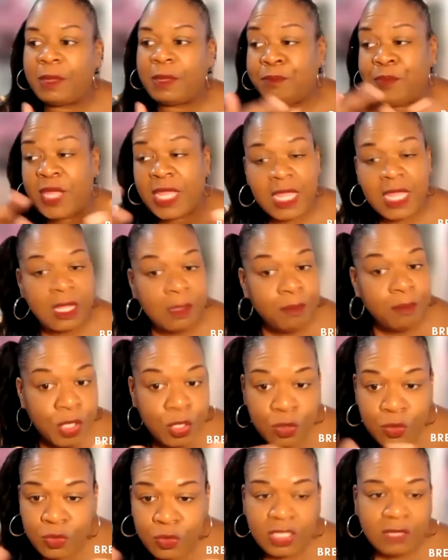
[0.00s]
being
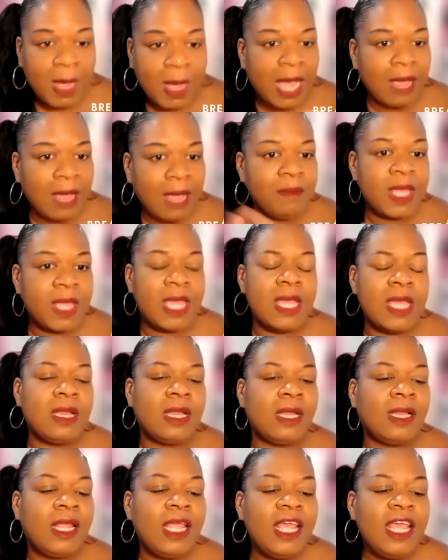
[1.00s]
abused by men
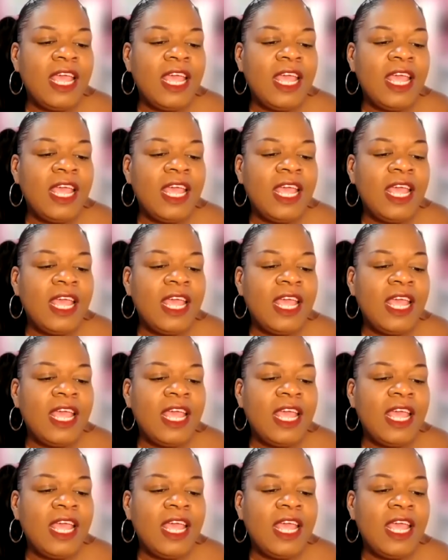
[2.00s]
and